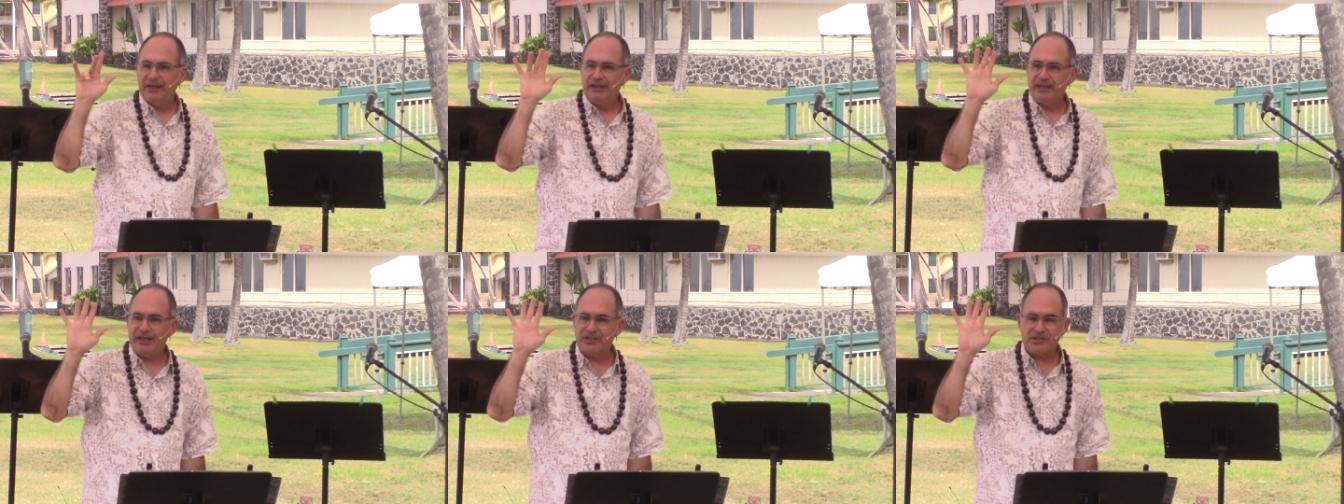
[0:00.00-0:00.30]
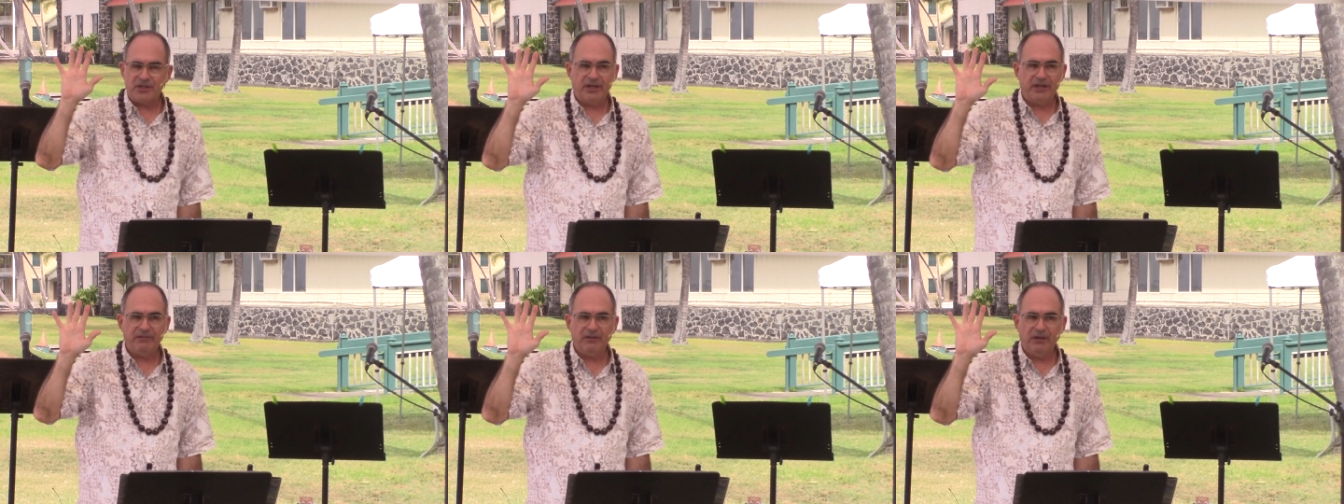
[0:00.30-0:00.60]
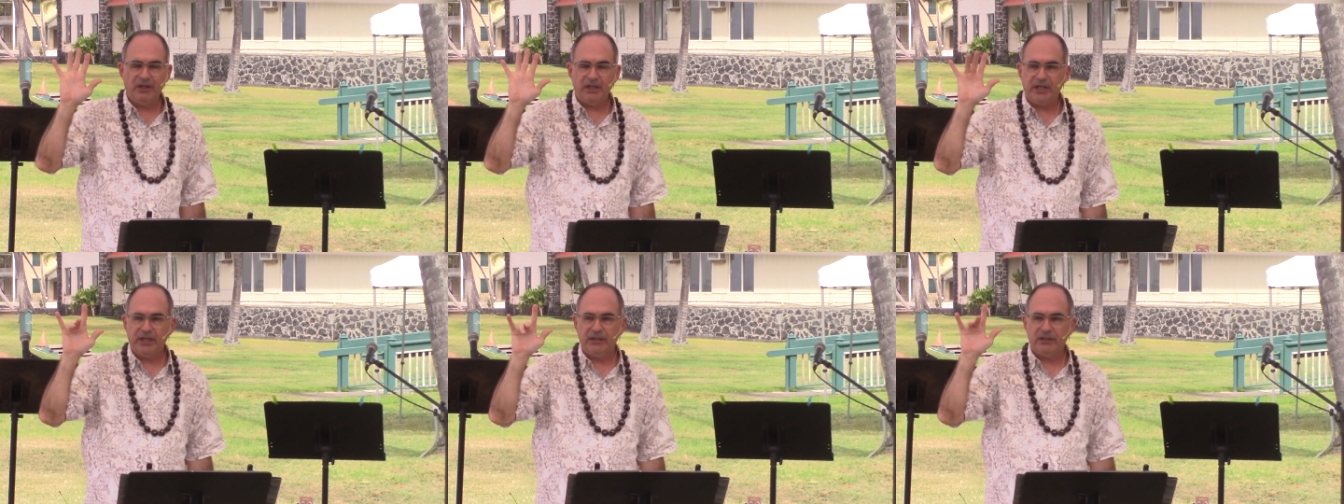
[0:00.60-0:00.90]
You guys aren't
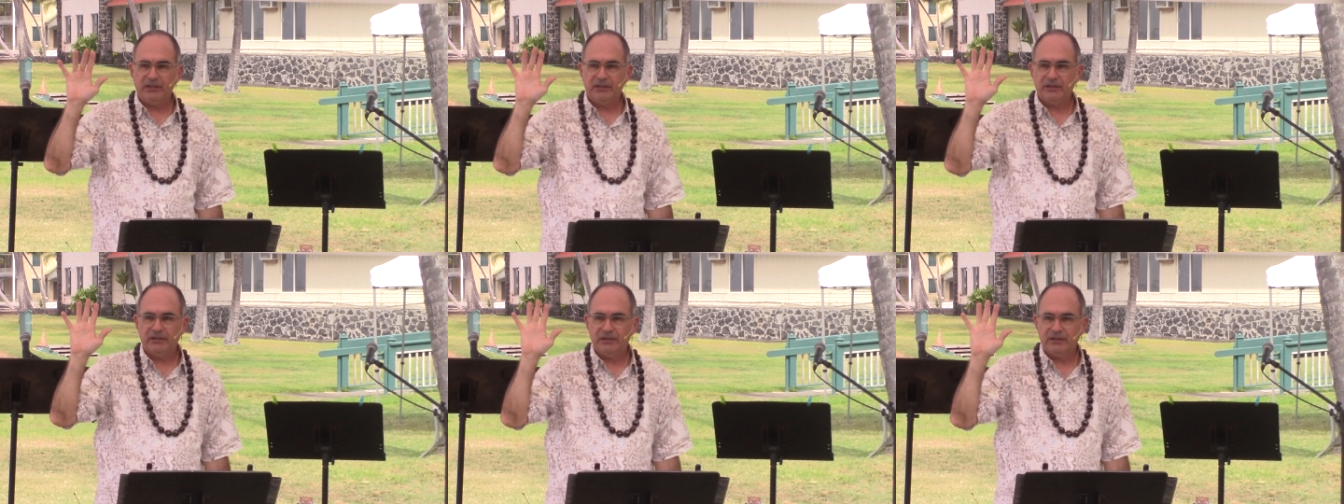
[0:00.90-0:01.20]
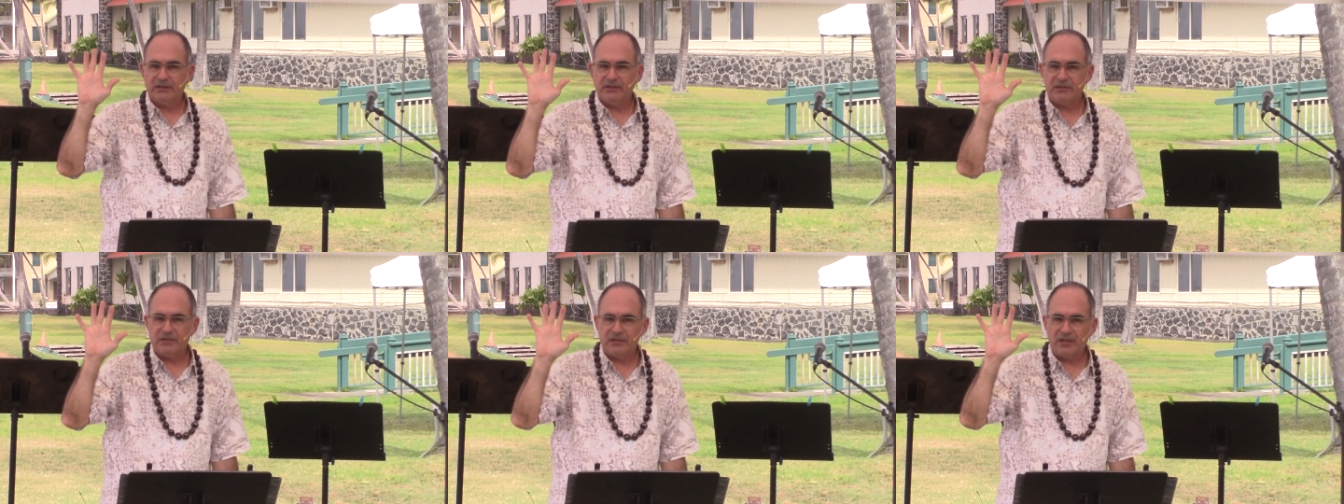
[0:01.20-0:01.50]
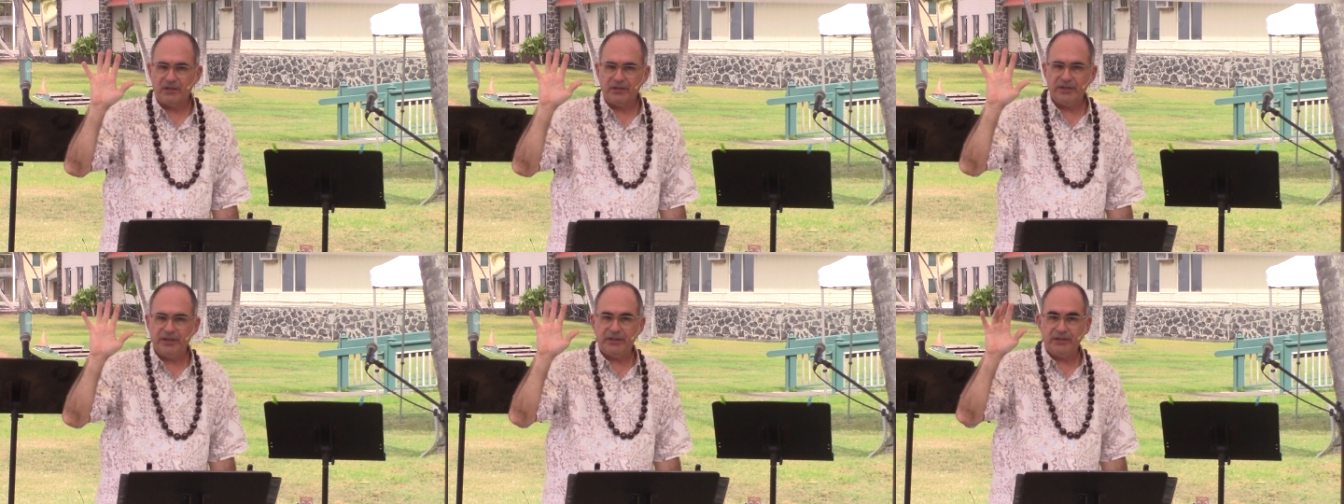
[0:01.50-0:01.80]
even looking. It's
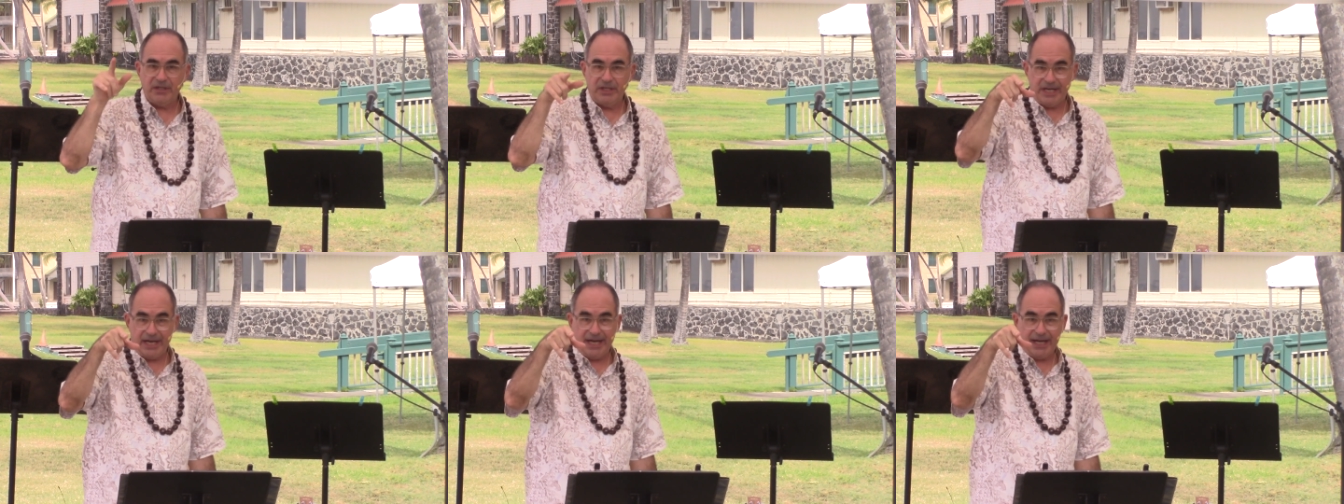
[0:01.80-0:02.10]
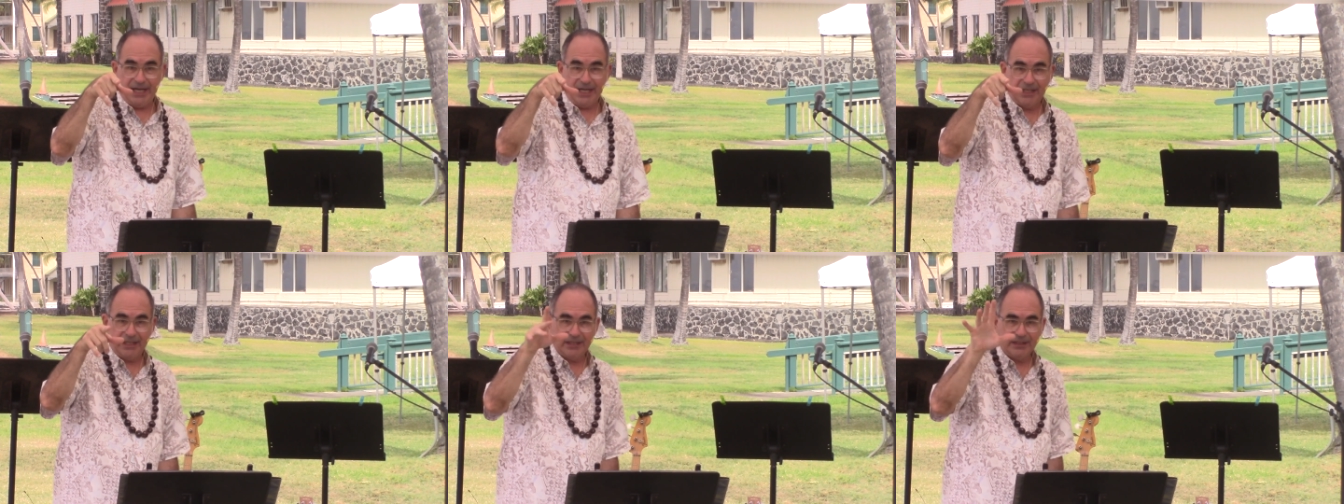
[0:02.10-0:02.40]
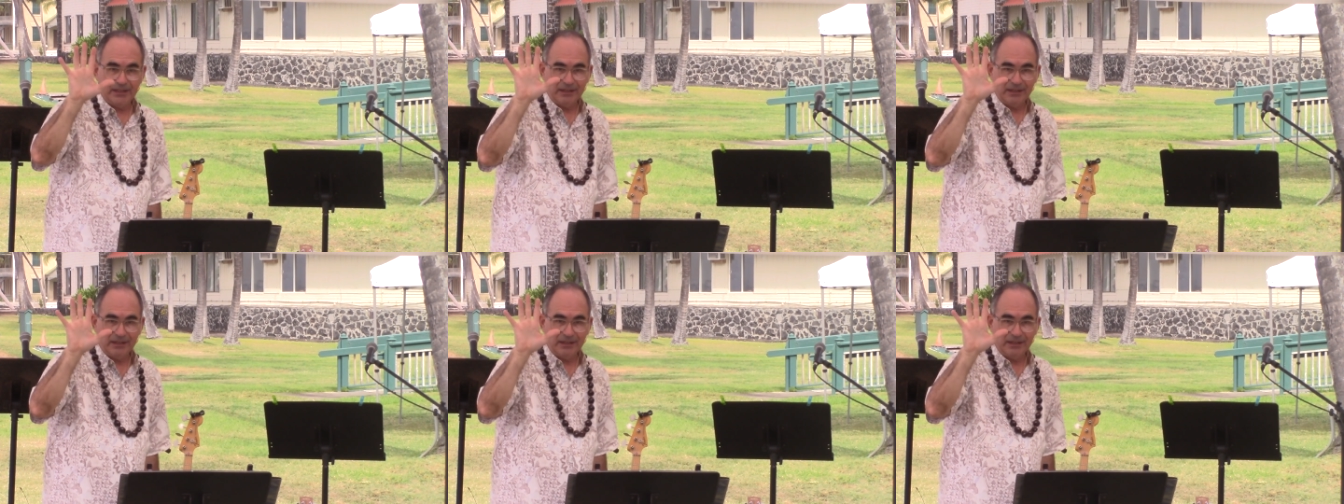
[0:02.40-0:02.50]
all good. You got it?